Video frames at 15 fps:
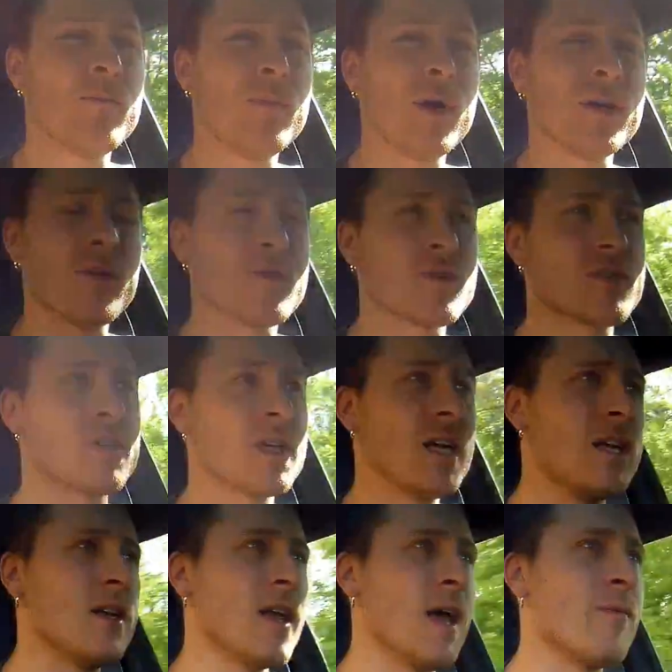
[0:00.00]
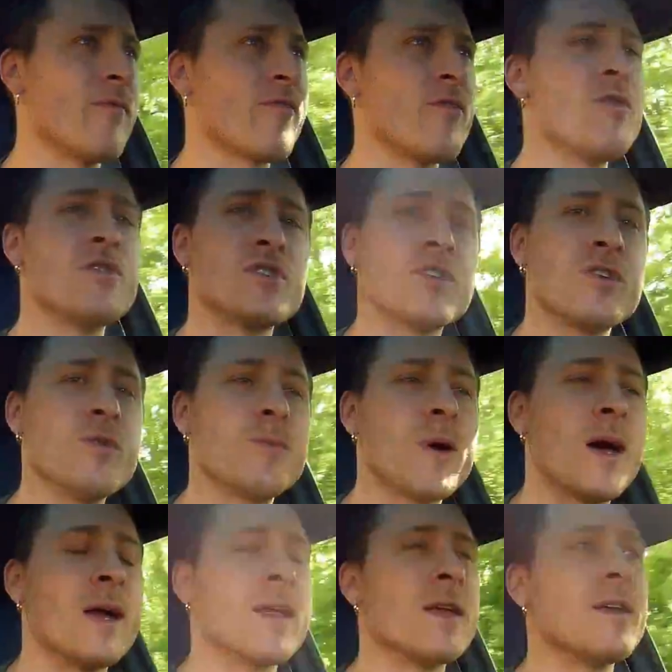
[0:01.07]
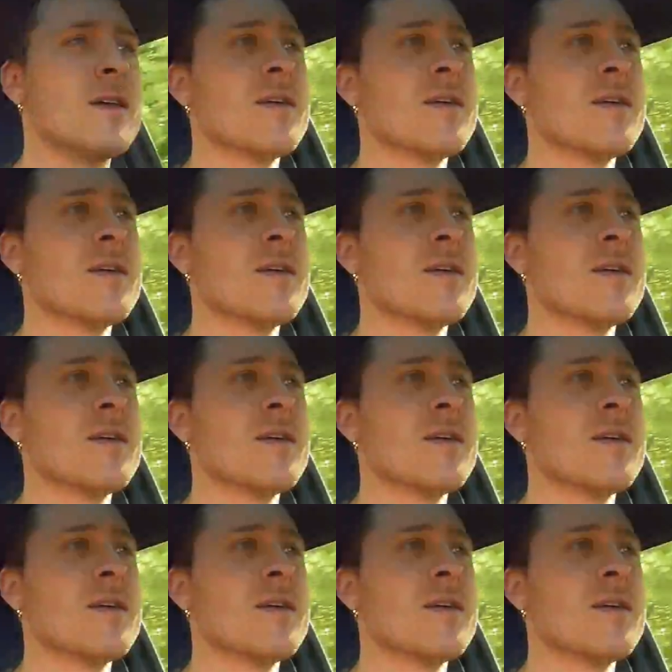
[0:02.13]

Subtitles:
models in the M version coupe.